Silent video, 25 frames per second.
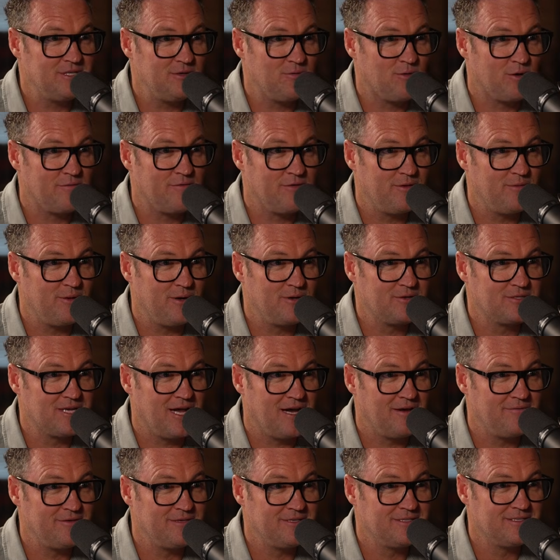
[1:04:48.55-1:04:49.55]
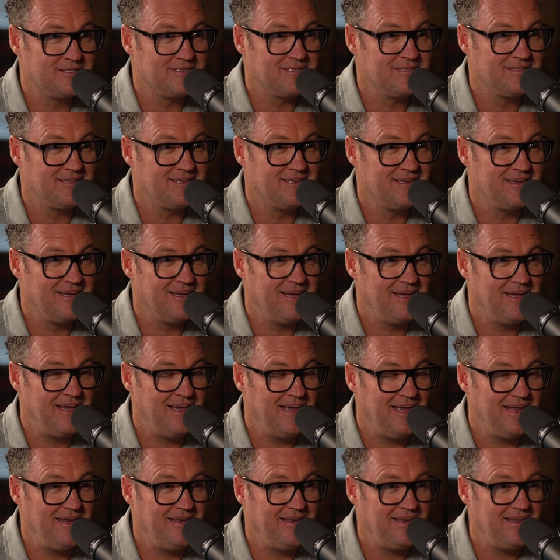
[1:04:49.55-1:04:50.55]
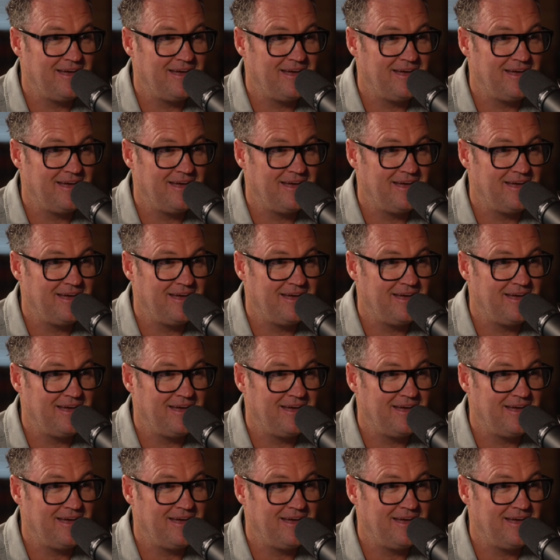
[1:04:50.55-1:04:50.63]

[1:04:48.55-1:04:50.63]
She worked for the post office. And